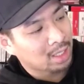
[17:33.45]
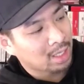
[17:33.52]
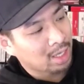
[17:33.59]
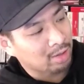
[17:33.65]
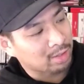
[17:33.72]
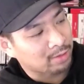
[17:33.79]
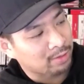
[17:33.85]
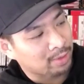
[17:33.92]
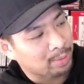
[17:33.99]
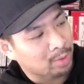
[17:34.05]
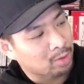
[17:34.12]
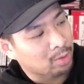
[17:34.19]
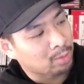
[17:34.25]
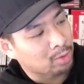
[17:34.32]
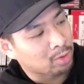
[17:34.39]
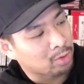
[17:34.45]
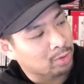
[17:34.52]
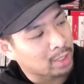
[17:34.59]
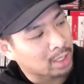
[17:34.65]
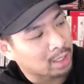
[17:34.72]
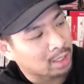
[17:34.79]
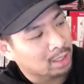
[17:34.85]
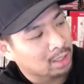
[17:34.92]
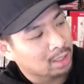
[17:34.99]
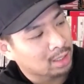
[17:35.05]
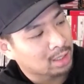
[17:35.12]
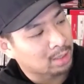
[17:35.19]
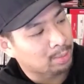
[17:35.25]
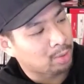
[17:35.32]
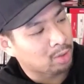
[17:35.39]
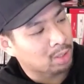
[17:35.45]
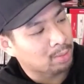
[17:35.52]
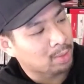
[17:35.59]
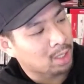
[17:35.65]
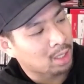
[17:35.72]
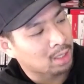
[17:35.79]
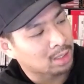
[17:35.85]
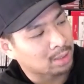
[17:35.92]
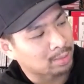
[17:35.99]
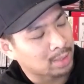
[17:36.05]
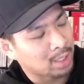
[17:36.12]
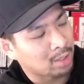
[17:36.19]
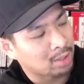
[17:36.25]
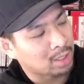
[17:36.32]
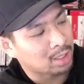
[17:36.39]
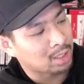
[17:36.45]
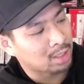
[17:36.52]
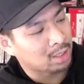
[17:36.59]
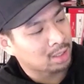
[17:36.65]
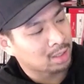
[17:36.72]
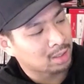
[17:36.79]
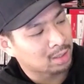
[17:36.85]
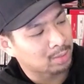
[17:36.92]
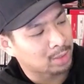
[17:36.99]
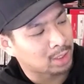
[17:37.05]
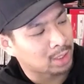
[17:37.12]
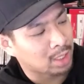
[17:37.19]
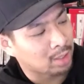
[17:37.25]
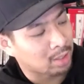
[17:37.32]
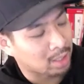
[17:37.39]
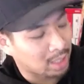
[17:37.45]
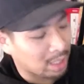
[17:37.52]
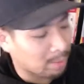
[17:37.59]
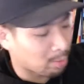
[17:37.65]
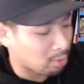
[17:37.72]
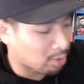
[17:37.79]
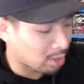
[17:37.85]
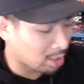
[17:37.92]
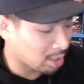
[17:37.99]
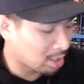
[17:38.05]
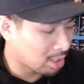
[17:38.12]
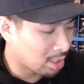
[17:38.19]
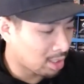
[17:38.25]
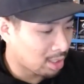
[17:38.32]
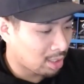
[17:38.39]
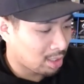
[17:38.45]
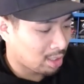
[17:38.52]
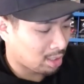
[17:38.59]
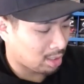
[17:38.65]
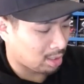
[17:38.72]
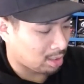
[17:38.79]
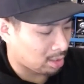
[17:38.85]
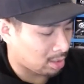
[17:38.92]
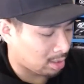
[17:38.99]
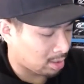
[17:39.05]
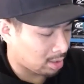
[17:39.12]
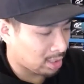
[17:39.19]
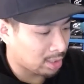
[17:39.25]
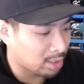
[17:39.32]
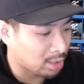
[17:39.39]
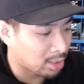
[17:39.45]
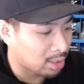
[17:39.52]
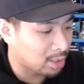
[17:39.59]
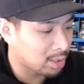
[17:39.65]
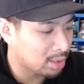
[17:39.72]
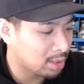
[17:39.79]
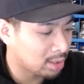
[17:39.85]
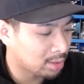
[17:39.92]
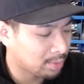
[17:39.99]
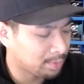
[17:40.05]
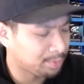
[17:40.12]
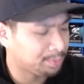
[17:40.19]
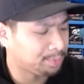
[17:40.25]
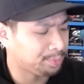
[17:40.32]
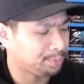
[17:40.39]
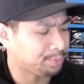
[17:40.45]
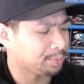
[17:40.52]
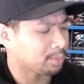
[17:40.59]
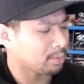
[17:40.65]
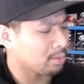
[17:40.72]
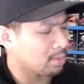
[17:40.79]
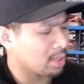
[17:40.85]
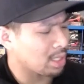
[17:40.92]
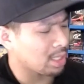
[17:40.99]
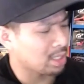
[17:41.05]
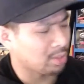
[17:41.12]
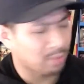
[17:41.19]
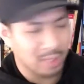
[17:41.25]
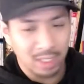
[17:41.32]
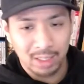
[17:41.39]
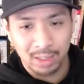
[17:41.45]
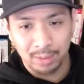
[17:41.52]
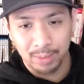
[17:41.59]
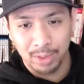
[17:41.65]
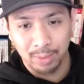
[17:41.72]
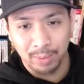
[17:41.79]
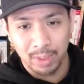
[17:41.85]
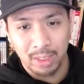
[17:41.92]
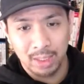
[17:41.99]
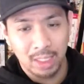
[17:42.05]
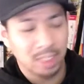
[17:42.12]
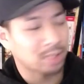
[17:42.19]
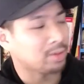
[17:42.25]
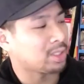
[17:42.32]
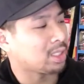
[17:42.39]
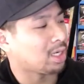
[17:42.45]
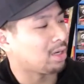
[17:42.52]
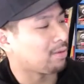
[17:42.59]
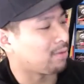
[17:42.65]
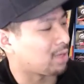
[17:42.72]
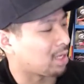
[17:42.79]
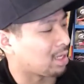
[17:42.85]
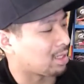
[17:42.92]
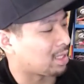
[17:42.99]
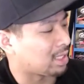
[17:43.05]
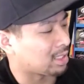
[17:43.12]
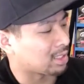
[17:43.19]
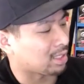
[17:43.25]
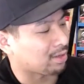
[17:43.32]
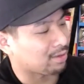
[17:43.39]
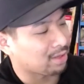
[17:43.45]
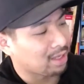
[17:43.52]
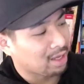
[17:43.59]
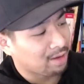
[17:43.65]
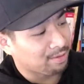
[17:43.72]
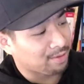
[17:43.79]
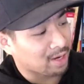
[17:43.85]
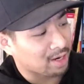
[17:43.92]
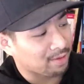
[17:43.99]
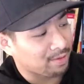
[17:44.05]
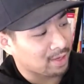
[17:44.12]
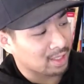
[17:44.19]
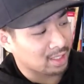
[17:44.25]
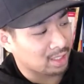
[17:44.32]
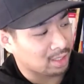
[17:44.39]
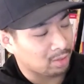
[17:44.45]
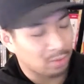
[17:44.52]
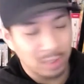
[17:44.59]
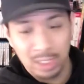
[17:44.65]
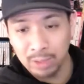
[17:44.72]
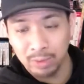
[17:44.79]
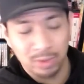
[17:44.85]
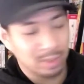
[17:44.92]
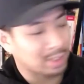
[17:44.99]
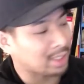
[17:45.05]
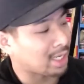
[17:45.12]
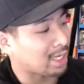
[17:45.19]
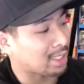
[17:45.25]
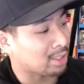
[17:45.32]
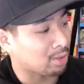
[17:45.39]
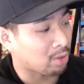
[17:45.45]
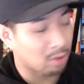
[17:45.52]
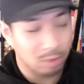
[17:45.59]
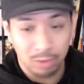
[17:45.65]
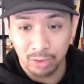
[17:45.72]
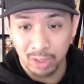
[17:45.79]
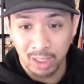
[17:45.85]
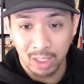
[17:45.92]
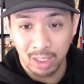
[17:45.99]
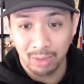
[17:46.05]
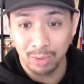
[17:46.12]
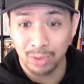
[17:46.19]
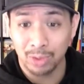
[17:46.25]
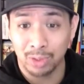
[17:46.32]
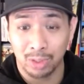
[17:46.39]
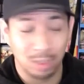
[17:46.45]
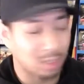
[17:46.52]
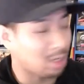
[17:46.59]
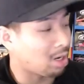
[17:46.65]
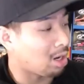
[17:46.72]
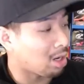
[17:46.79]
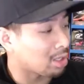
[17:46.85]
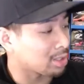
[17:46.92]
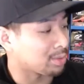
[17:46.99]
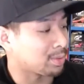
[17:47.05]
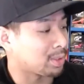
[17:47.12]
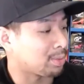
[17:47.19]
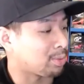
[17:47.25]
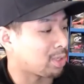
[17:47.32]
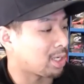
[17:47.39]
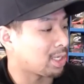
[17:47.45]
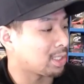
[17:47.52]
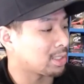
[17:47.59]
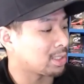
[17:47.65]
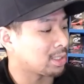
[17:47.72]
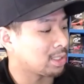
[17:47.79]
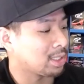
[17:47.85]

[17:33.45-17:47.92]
I'll just flip through them real quick. Some Pokemon, some Zelda, some generic Game Boy inserts. And we got some Super Nintendo stuff. You got things like Final Fantasy 3, which is nice, Chrono Trigger, which is an awesome surprise,